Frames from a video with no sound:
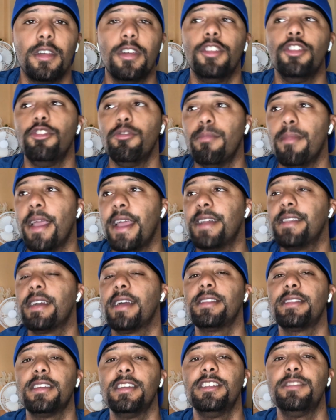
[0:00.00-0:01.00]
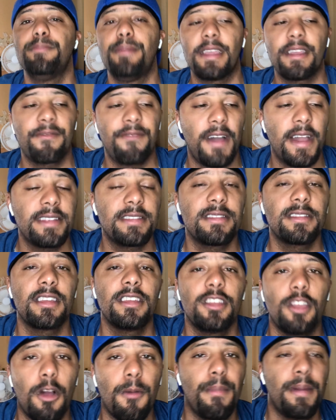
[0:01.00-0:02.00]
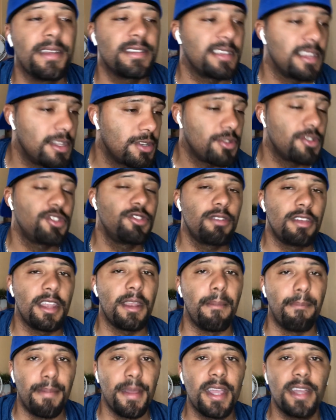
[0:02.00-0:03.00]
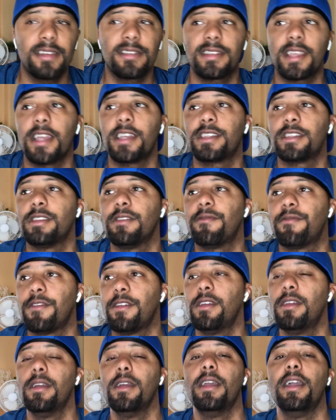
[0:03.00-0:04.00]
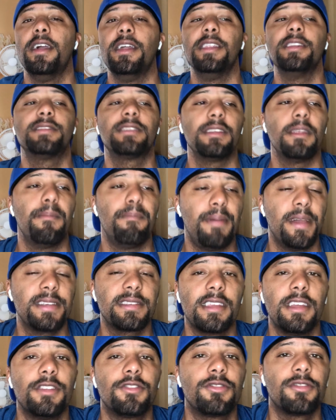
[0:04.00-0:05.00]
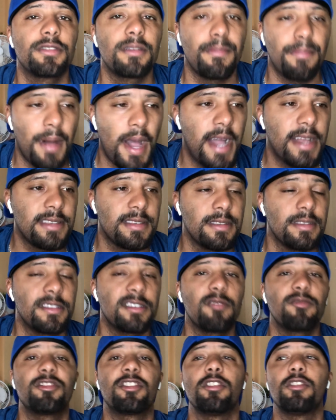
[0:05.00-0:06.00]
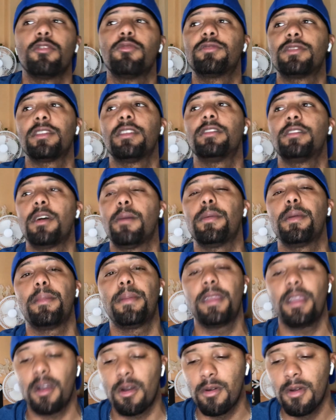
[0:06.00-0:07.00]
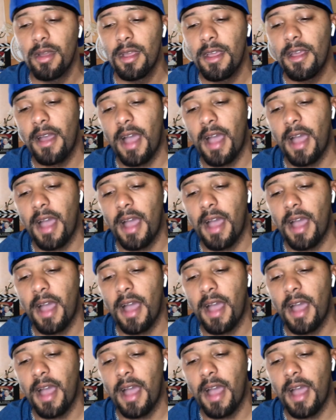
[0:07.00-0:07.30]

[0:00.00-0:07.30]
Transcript: You mandate these big fights. It's in your best interest. You get a bigger sanctioning fee, and it's in the best interest of boxing. So salute to the WBO.